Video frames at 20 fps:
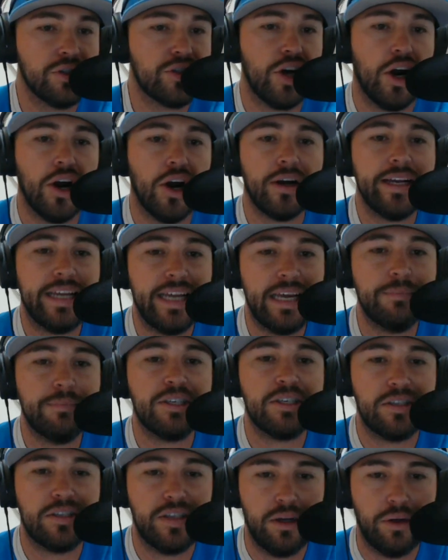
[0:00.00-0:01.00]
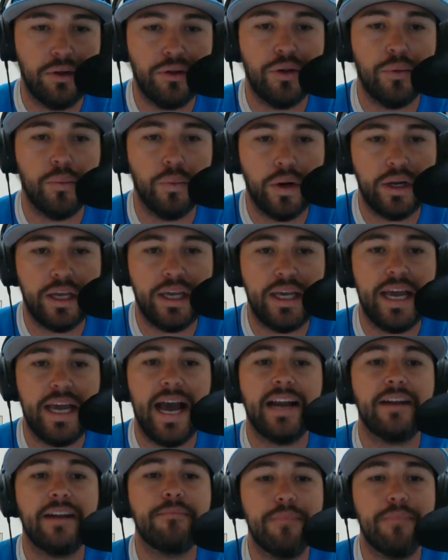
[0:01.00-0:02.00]
Tarheeb, still the rookie
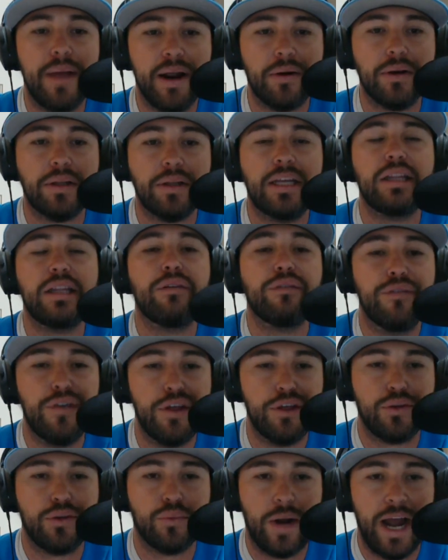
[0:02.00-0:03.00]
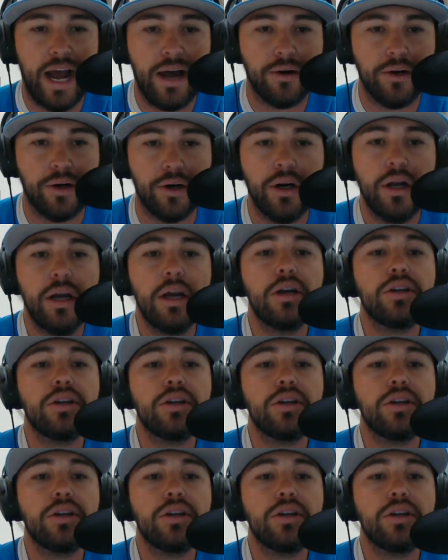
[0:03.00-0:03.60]
out of Maryland, the 5th rounder,